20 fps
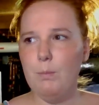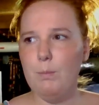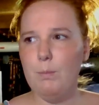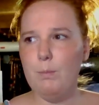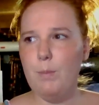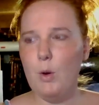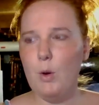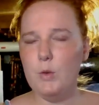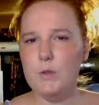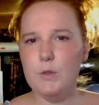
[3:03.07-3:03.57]

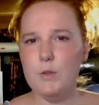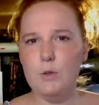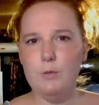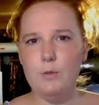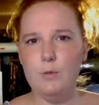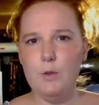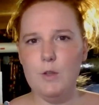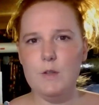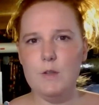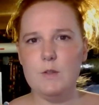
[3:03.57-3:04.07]
poster
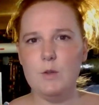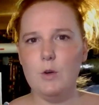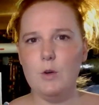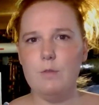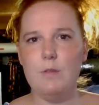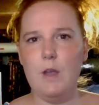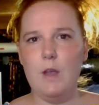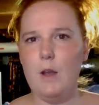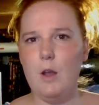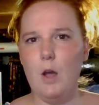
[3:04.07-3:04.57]
for this, or
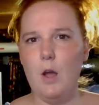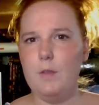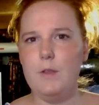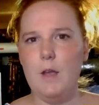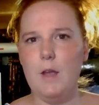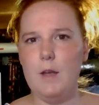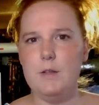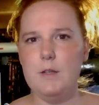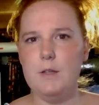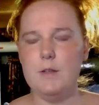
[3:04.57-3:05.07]
if they got
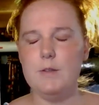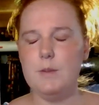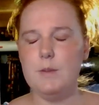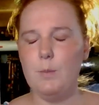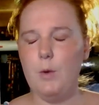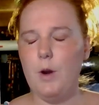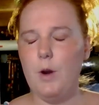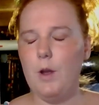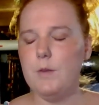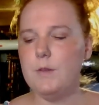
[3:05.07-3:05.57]
the idea
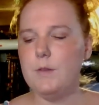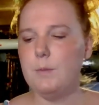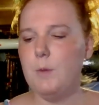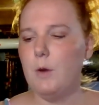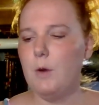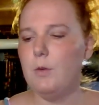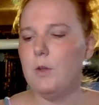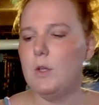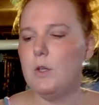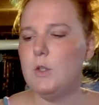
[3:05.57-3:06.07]
somewhere else, I'm
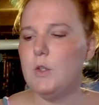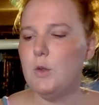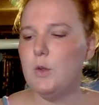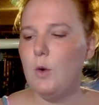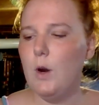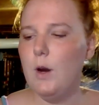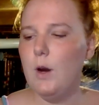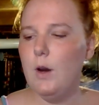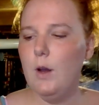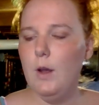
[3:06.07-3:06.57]
not really
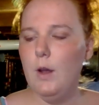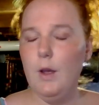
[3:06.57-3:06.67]
sure.